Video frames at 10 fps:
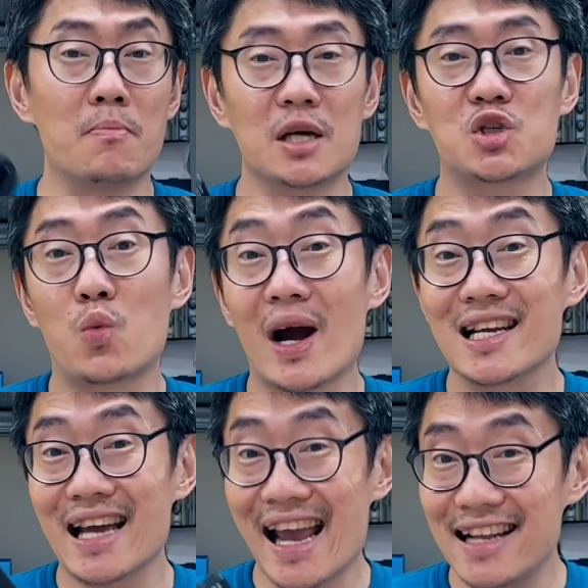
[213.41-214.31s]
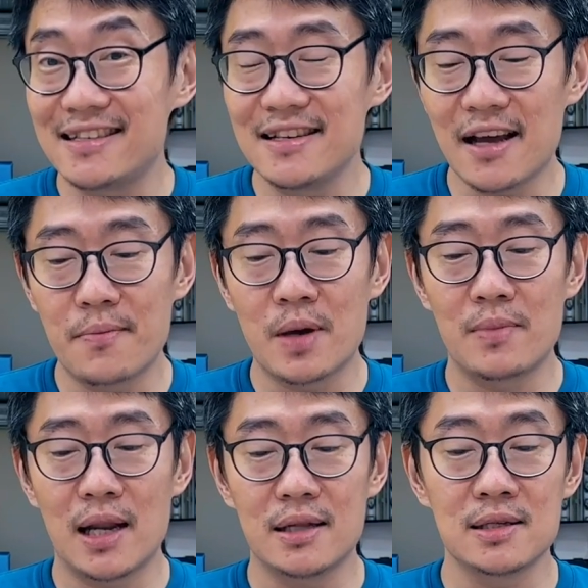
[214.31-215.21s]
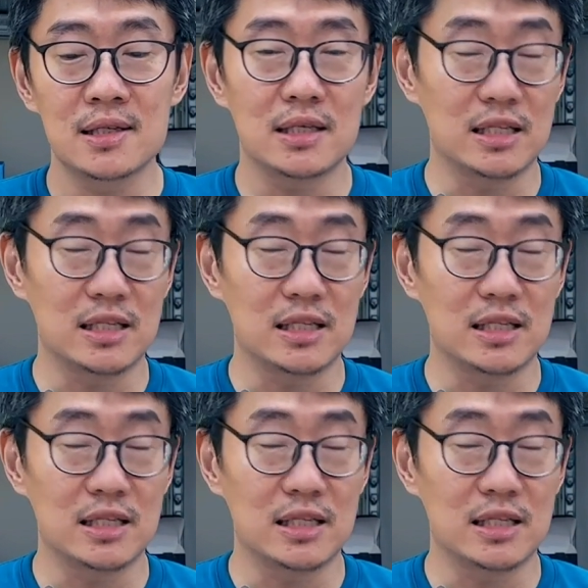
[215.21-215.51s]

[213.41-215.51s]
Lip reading: much wider 18 mm lens.